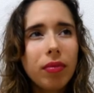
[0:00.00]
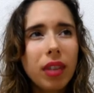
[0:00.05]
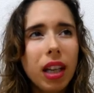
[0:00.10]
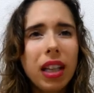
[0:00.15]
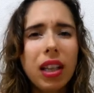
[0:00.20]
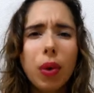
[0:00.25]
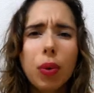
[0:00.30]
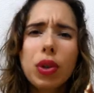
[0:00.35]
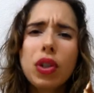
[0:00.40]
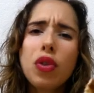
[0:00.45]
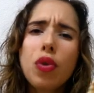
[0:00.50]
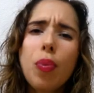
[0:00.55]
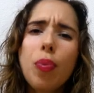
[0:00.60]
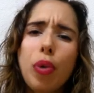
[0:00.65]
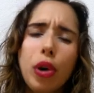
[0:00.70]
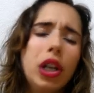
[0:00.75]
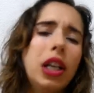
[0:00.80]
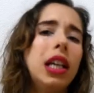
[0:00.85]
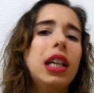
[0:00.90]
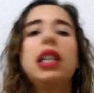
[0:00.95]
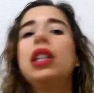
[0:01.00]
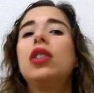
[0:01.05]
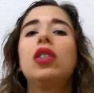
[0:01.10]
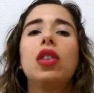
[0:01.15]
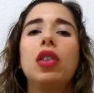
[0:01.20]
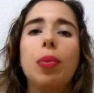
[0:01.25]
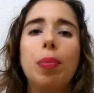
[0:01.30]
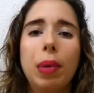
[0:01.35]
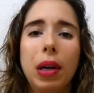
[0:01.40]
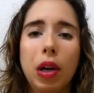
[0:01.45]
there was no putting it into
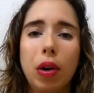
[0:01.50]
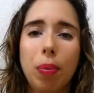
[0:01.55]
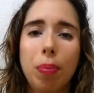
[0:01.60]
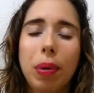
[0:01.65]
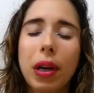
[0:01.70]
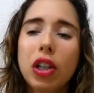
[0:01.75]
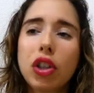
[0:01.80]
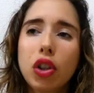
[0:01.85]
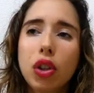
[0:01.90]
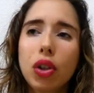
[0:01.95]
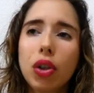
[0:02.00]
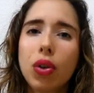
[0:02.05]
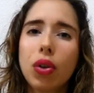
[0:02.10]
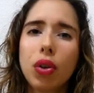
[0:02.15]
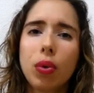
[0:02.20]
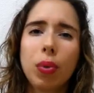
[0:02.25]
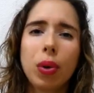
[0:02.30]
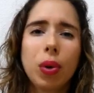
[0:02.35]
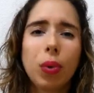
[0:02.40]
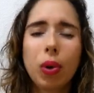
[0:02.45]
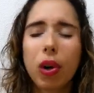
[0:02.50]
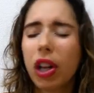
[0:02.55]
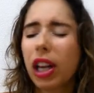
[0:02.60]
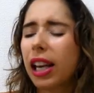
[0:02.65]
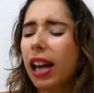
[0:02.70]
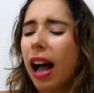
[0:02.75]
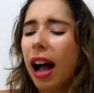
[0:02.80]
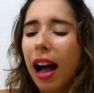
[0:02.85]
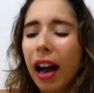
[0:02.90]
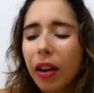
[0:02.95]
the bigger picture, the real world,
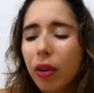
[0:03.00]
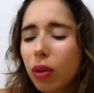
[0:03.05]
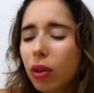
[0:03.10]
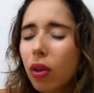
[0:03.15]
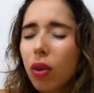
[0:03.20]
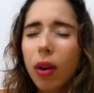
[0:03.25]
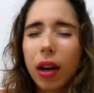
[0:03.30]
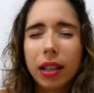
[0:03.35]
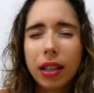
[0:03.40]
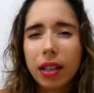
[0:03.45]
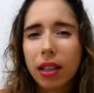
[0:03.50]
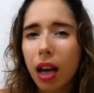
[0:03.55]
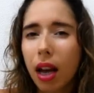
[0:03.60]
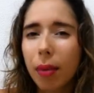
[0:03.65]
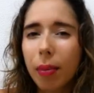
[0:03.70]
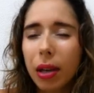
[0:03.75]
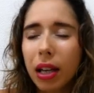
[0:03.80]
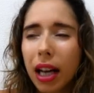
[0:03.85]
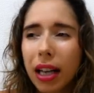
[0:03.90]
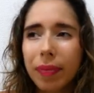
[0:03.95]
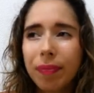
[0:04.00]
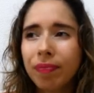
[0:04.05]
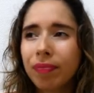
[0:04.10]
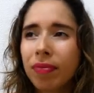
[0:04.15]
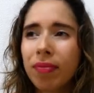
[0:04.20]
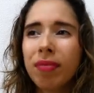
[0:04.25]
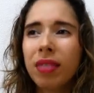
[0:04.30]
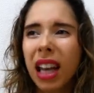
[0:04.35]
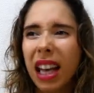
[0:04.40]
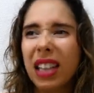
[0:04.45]
and I don't know, at the time, and
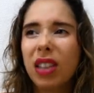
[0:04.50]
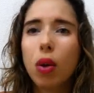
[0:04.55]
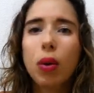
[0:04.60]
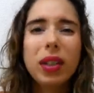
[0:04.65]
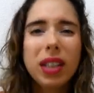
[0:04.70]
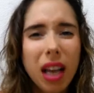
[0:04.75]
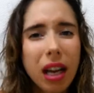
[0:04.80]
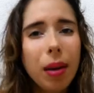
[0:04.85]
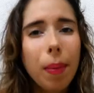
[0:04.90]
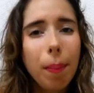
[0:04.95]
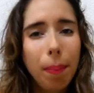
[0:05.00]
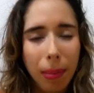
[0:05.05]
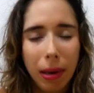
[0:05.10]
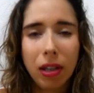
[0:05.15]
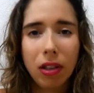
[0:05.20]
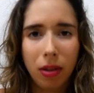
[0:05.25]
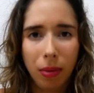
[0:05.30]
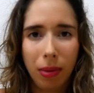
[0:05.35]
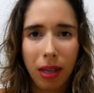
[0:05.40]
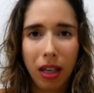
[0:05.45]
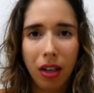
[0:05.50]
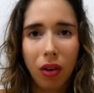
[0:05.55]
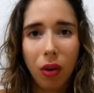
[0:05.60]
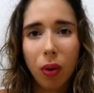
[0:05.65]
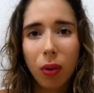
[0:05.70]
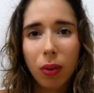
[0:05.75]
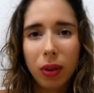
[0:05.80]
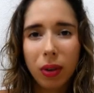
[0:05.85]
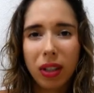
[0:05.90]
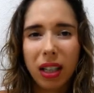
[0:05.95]
it's always kind of bugged me, you
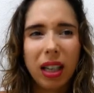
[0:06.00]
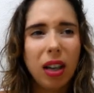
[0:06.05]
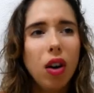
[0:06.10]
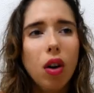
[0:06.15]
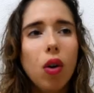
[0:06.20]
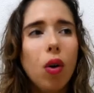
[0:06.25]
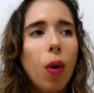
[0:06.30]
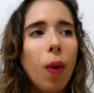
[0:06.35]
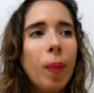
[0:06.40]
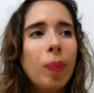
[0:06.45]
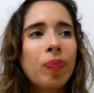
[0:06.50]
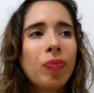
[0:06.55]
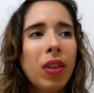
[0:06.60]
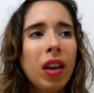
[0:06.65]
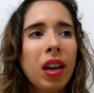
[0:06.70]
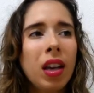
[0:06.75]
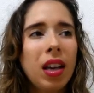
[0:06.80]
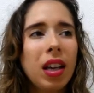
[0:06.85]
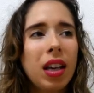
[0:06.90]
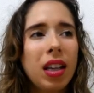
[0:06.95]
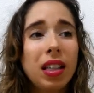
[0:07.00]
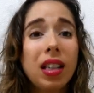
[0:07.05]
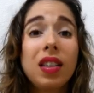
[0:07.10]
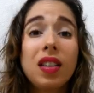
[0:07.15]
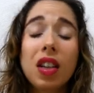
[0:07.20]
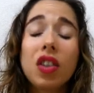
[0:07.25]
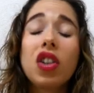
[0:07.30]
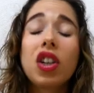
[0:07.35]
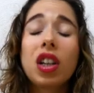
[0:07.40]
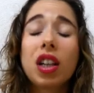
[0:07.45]
know, it's like, oh, because it's
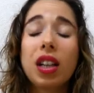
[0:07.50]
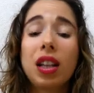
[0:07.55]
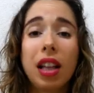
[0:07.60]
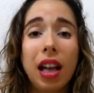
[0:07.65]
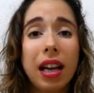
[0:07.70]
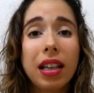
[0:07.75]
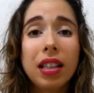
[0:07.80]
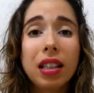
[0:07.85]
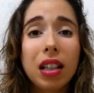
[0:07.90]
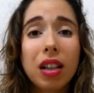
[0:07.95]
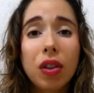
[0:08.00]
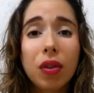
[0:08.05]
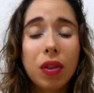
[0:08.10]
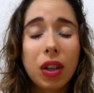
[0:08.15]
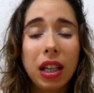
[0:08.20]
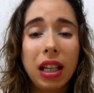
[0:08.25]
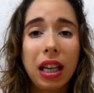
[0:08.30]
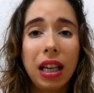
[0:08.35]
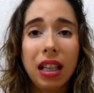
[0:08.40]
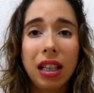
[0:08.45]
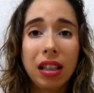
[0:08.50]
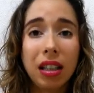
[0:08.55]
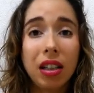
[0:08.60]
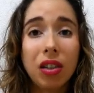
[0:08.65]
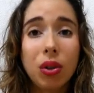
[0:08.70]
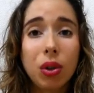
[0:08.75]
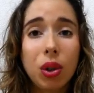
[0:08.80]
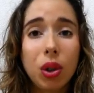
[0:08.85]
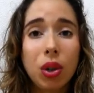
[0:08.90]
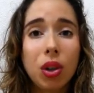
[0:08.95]
such a classic of Canadian
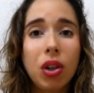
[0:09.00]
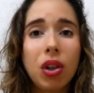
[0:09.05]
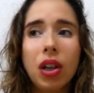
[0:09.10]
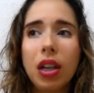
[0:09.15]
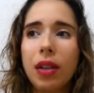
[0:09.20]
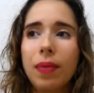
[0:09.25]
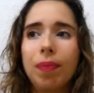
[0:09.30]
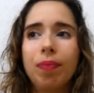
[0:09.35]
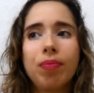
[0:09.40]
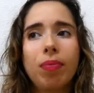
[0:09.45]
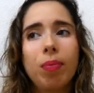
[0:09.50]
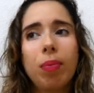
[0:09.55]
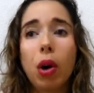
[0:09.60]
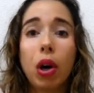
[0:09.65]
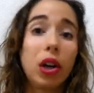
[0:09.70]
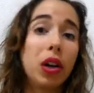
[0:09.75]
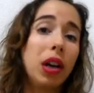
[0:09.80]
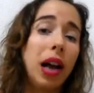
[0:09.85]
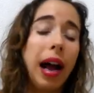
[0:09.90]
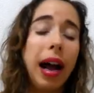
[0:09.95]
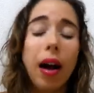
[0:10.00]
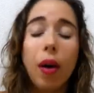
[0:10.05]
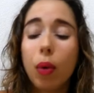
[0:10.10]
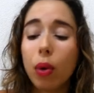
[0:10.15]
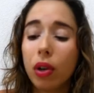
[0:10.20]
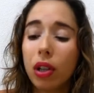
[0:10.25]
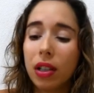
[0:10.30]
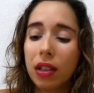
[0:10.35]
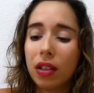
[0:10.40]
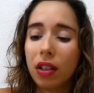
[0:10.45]
literature and Margaret
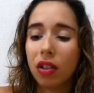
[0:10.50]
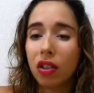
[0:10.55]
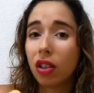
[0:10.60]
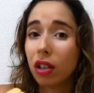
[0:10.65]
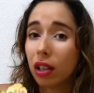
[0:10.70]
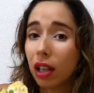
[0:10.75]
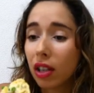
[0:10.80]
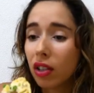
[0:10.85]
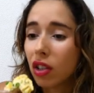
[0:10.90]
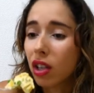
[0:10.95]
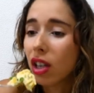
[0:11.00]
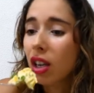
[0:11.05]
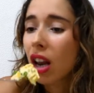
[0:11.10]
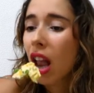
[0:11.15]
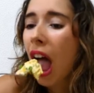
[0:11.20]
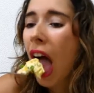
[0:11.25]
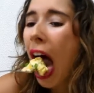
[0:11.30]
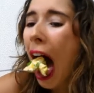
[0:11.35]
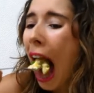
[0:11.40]
Atwood is such a legend.